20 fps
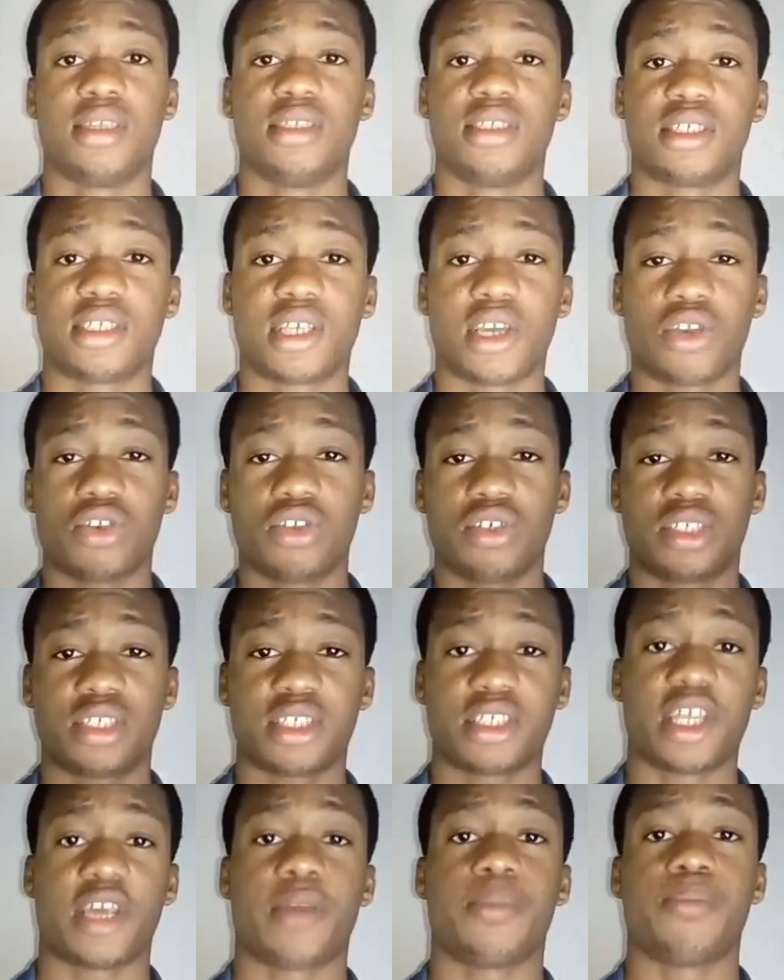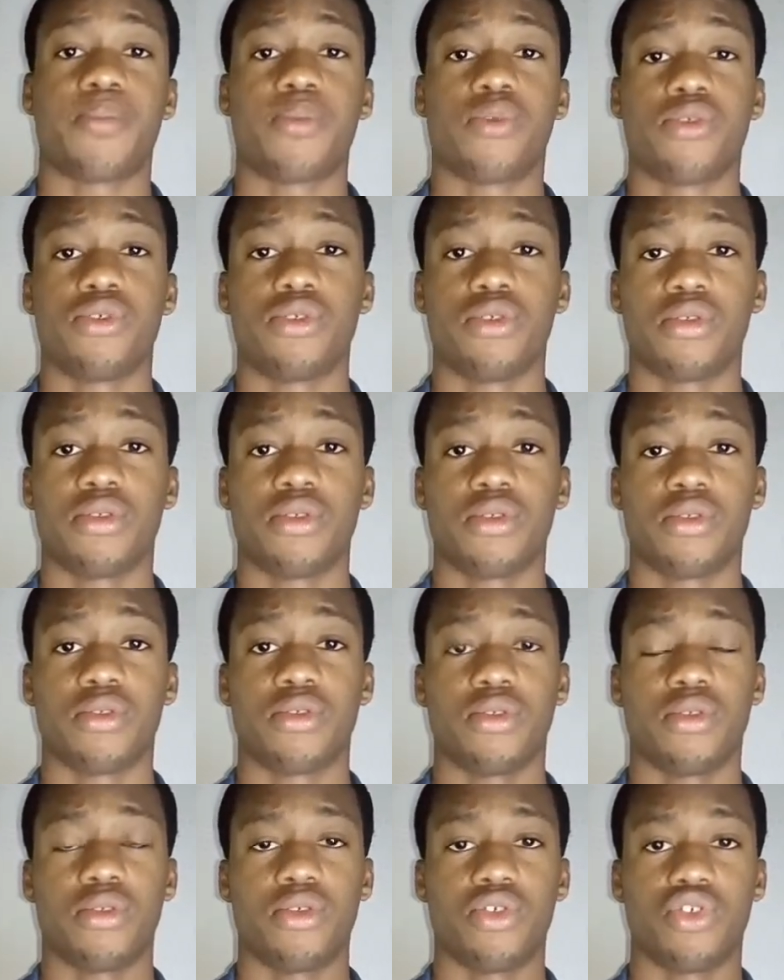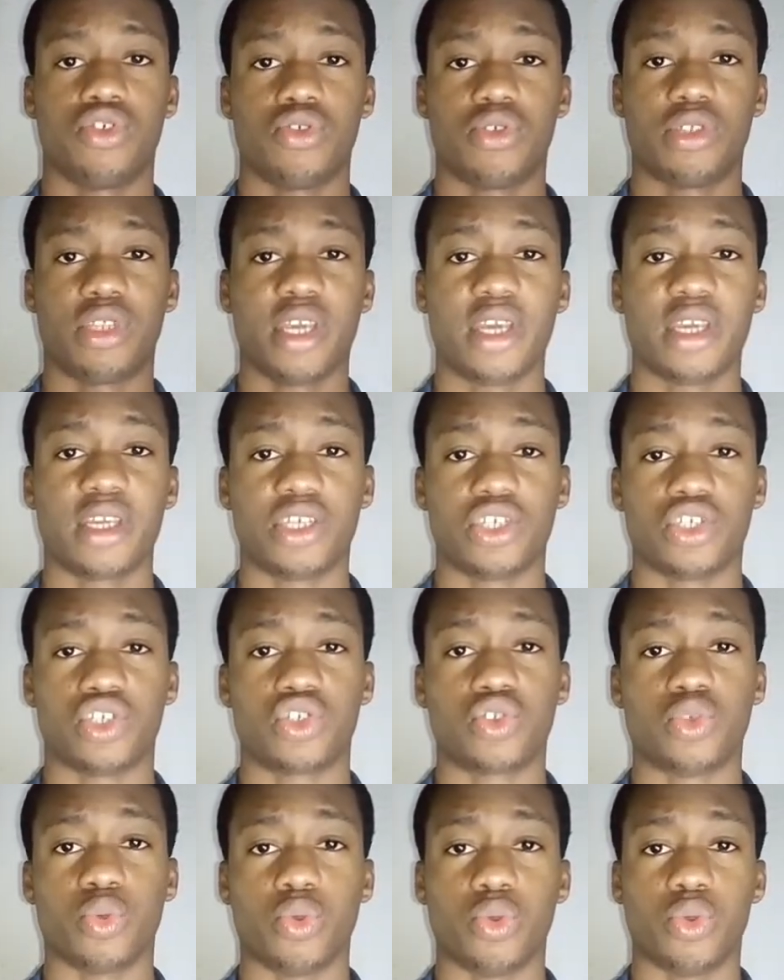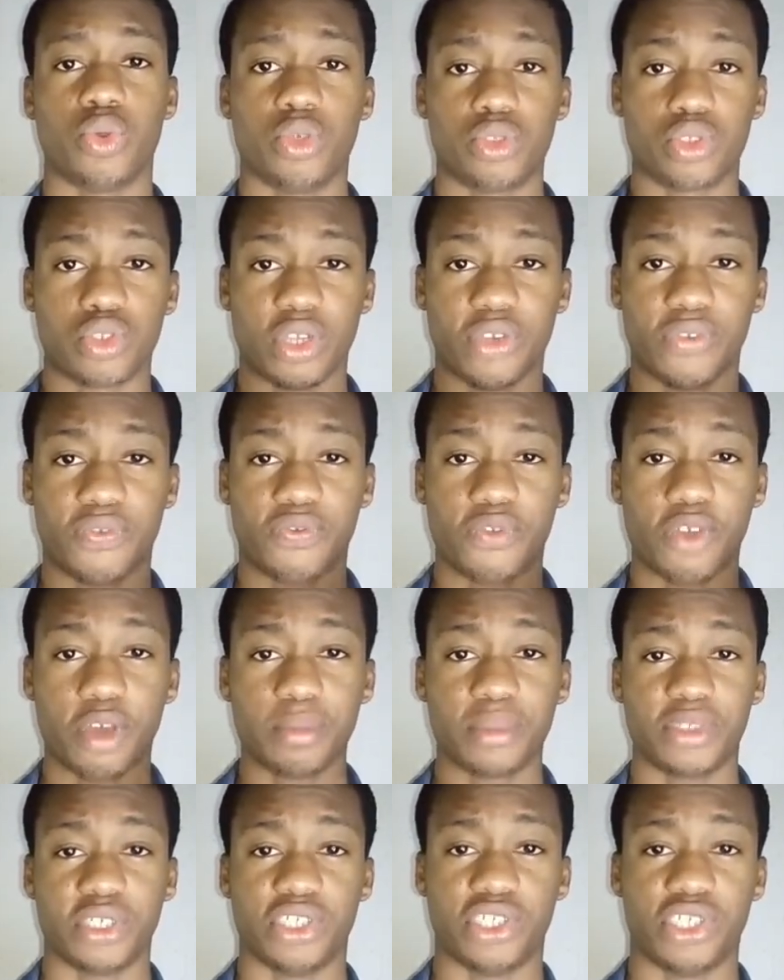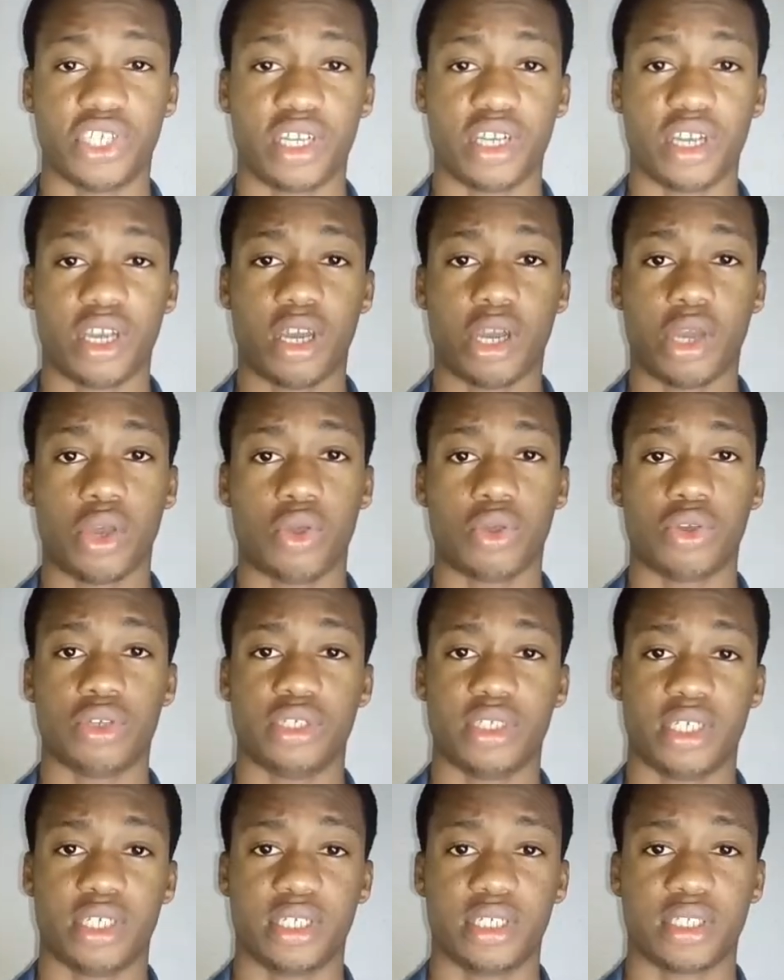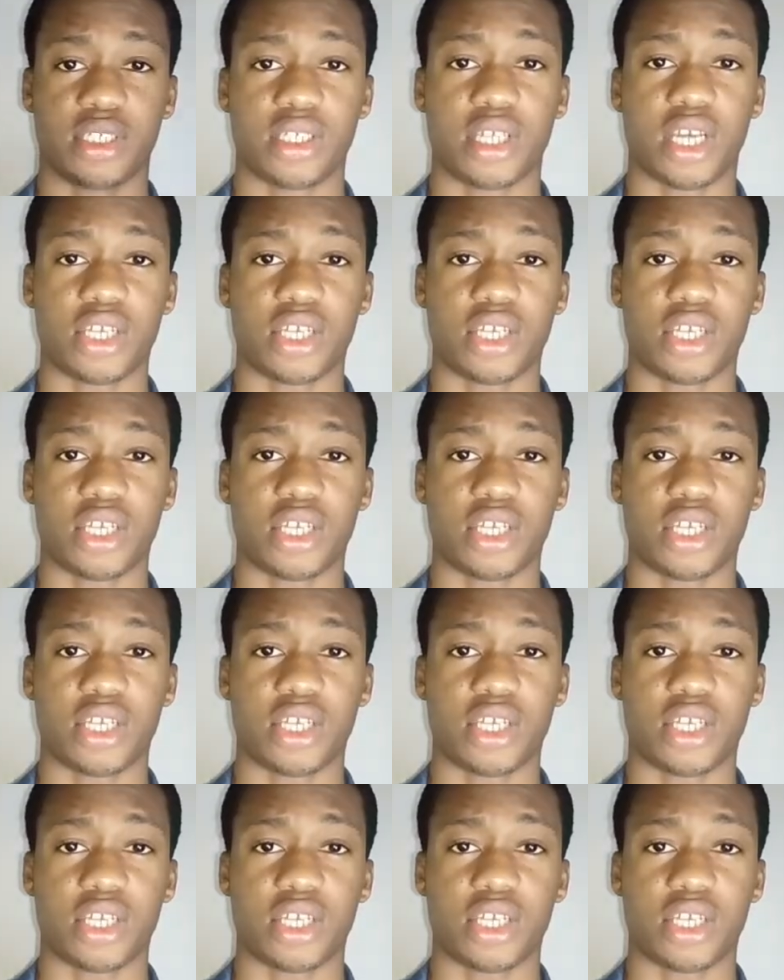Then the second step you should take is to inform the general audience.